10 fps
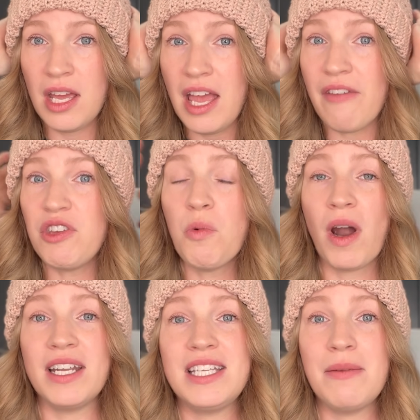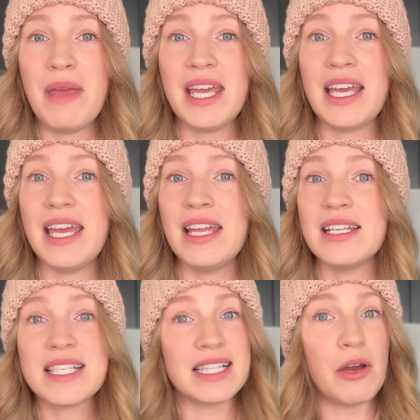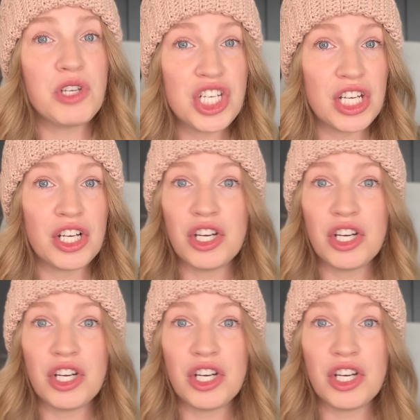If you wanted to make it slouchier,